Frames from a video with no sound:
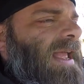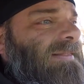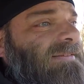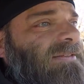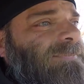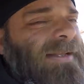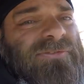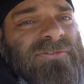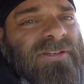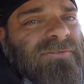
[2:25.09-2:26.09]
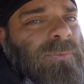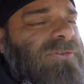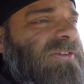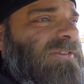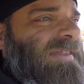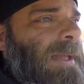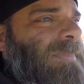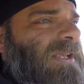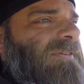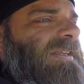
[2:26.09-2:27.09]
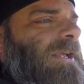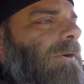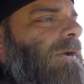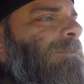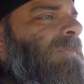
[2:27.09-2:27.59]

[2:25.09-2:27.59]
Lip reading: and the suspension system, which isn't that big of a deal.